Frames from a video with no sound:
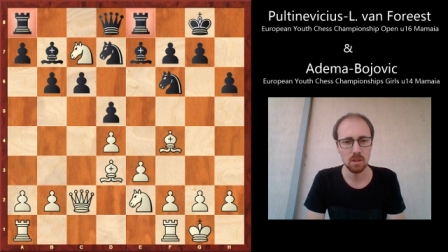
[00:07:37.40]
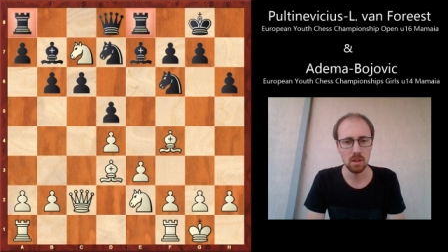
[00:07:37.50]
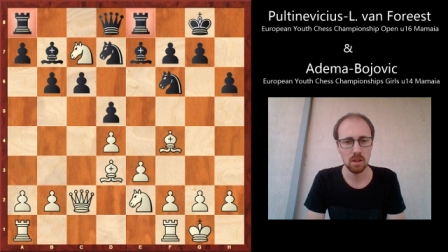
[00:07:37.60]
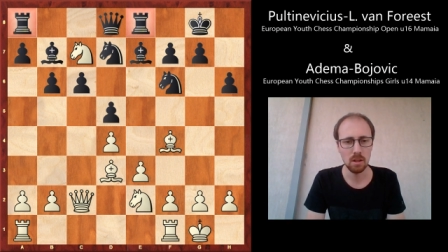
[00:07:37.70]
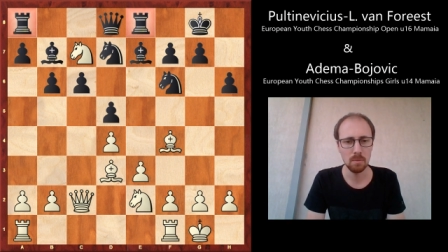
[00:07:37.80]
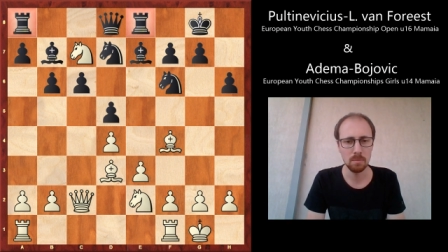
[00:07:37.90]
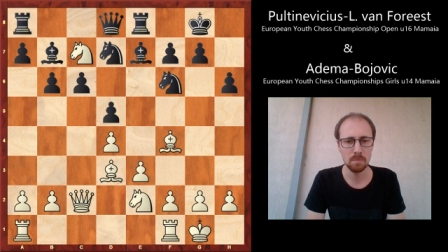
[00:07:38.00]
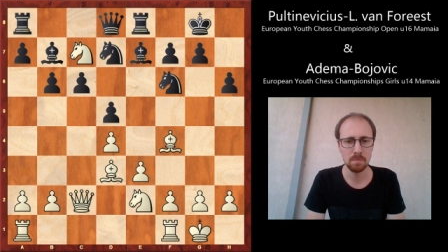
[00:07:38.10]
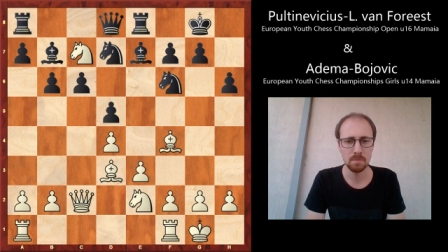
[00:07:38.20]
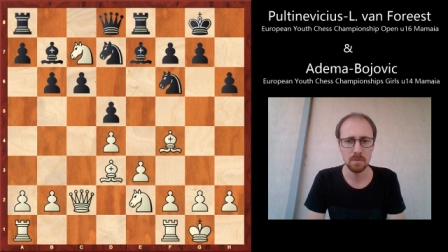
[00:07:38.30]
Um,
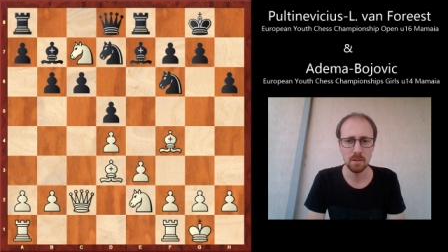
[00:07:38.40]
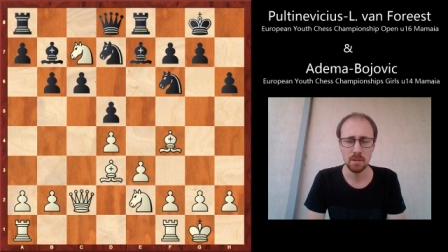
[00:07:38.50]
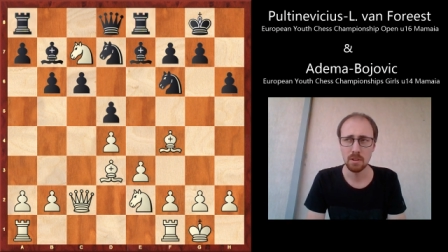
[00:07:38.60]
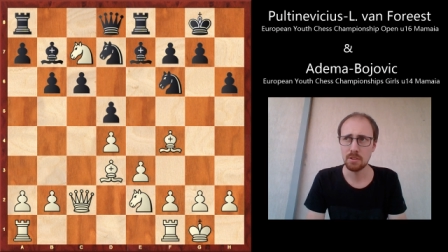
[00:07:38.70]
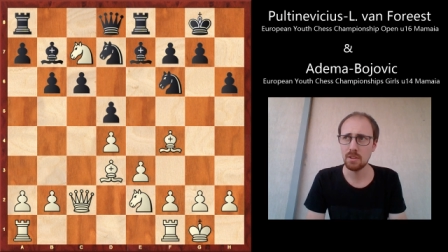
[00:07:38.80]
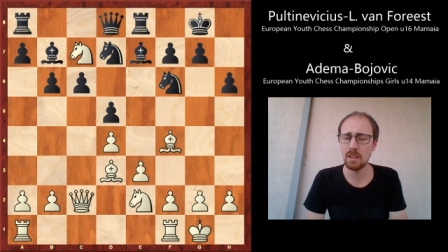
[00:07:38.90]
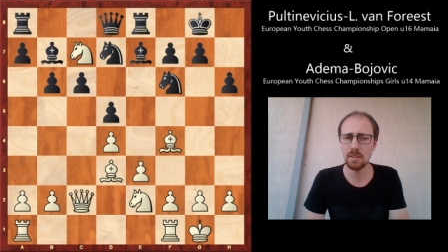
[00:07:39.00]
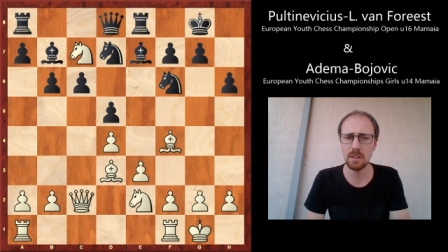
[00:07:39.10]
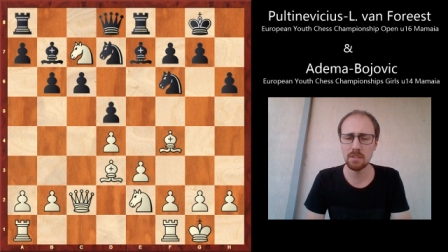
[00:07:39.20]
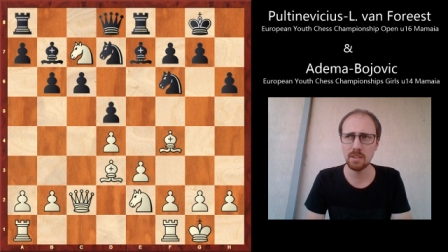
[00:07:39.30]
so yeah,
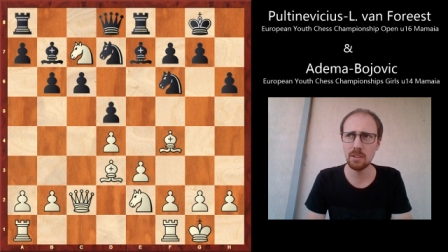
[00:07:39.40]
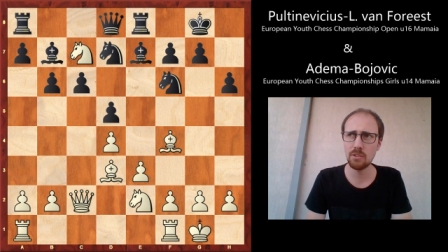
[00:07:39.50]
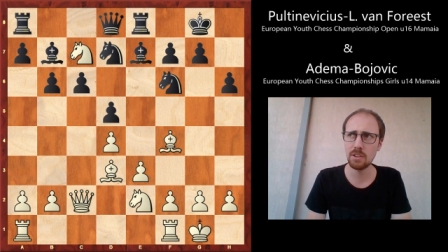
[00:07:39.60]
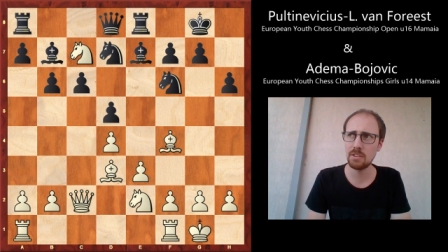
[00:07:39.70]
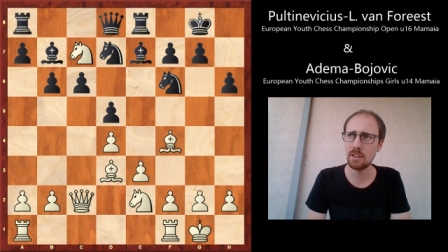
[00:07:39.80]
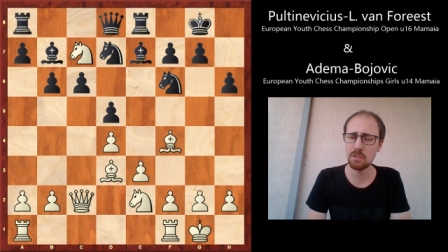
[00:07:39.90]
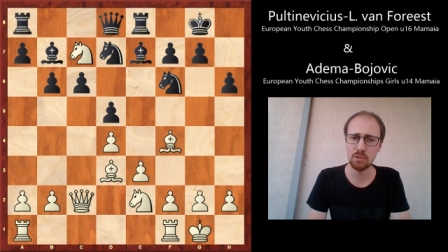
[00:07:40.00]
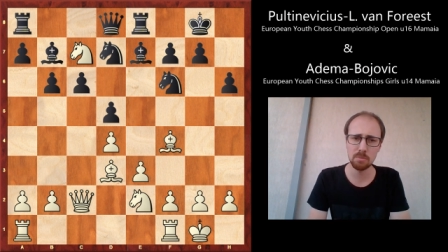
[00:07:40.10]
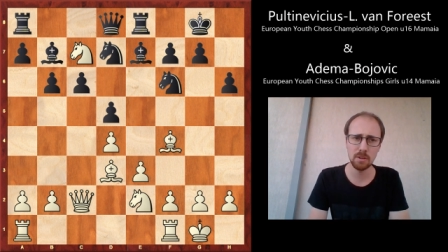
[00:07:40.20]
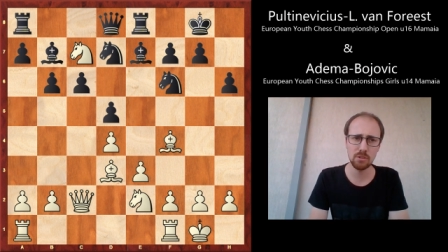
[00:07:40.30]
yesterday the rest day as I
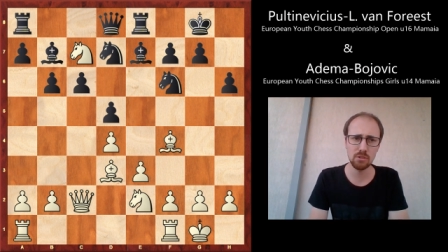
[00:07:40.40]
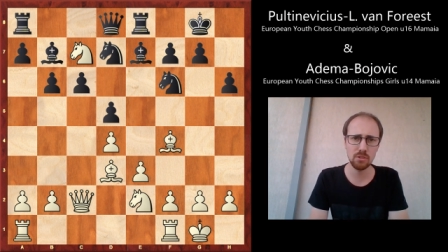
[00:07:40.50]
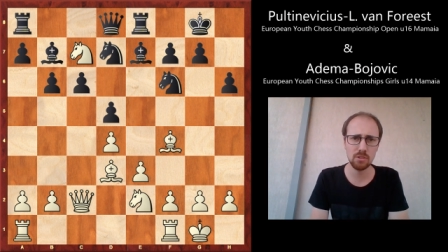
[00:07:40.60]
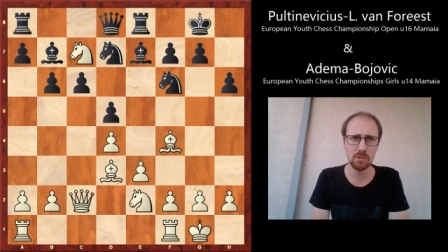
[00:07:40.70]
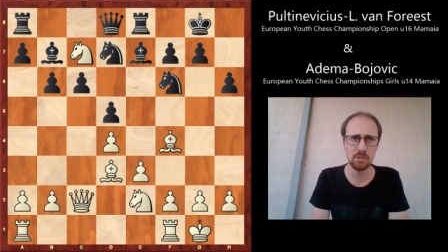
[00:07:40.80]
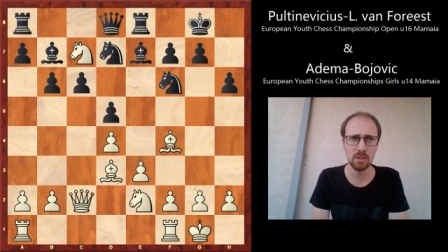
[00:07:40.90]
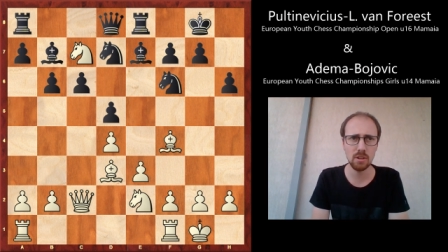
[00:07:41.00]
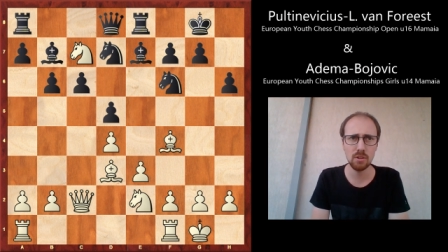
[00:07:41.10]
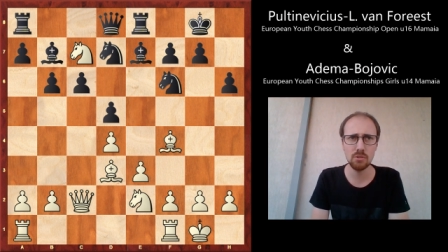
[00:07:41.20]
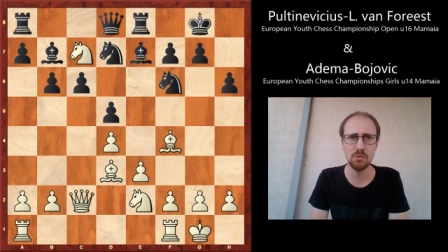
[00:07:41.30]
just mentioned.
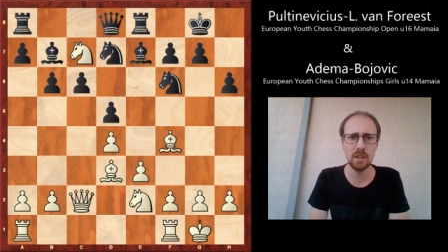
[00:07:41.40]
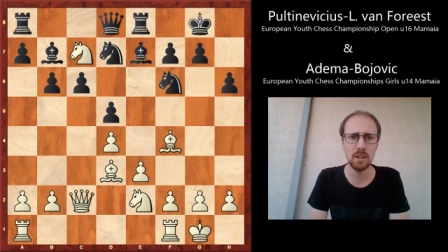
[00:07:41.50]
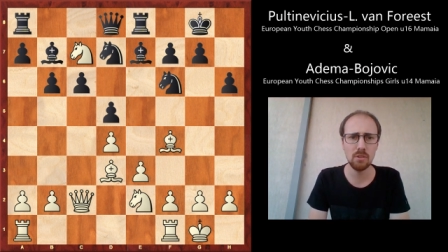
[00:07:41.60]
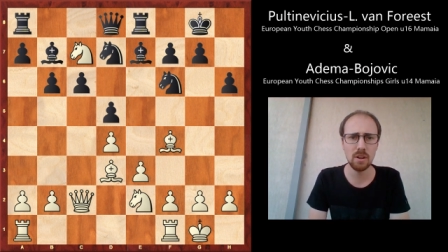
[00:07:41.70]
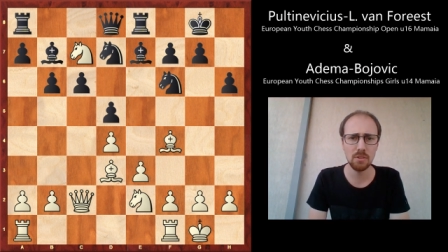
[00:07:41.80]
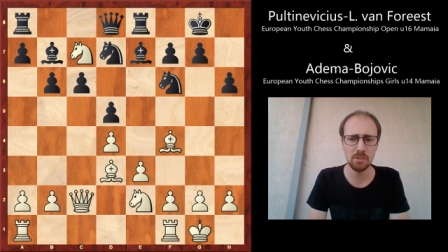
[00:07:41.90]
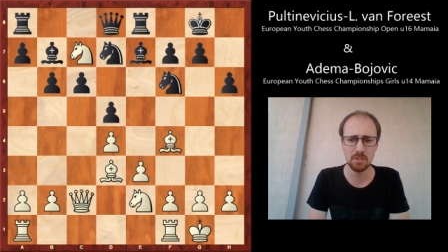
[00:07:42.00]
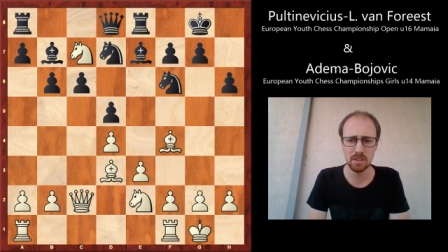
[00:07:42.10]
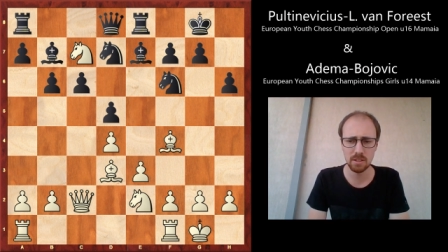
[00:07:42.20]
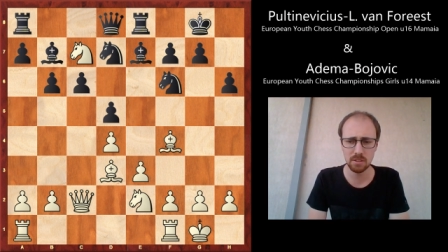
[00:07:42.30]
So today round
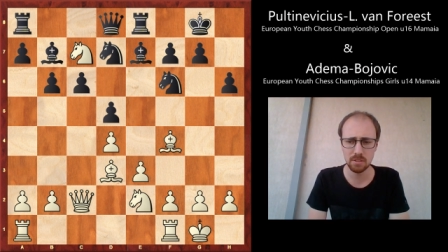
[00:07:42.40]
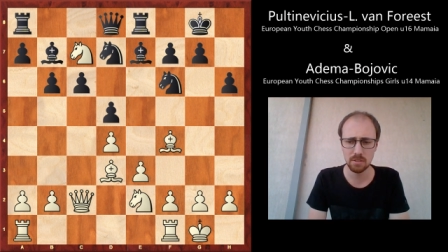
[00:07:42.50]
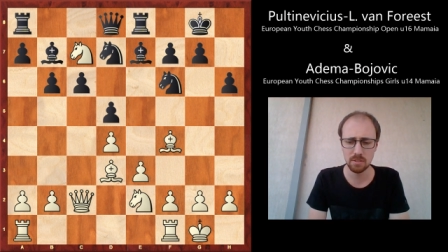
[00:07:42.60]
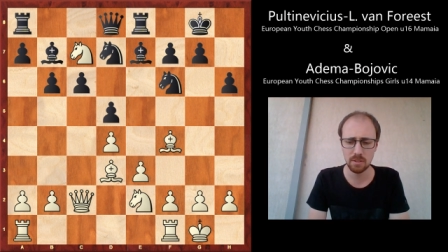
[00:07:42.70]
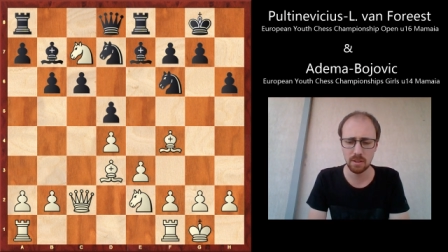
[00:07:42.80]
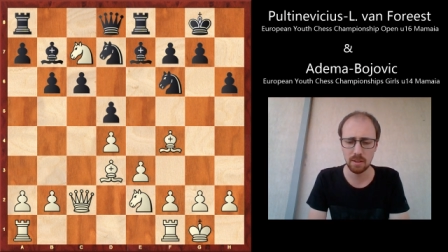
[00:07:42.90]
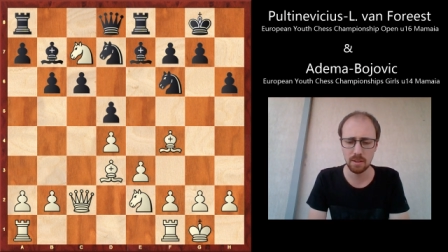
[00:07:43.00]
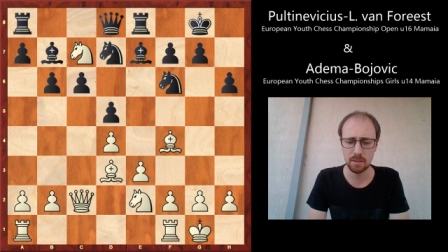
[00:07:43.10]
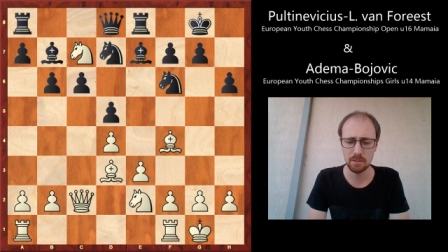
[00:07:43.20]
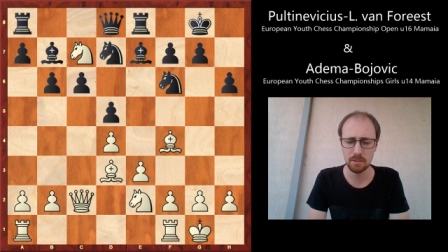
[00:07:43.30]
6
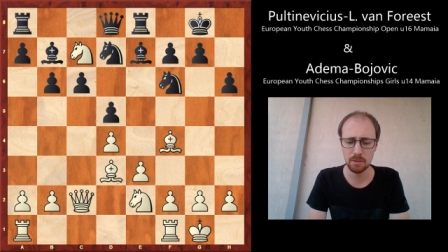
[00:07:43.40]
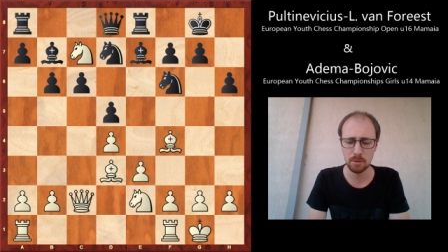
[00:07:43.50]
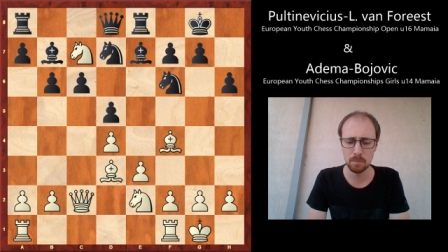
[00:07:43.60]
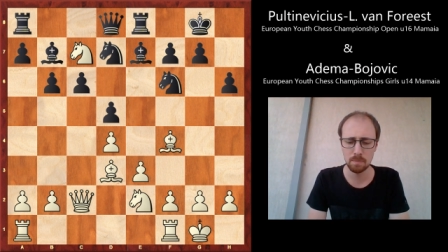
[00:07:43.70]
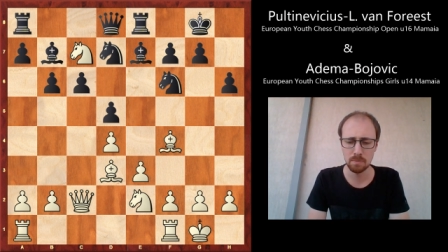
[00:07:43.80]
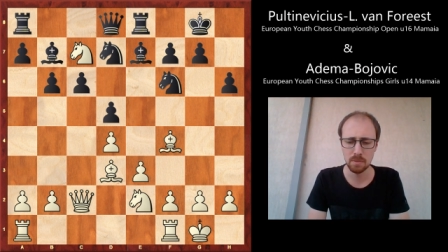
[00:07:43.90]
and um,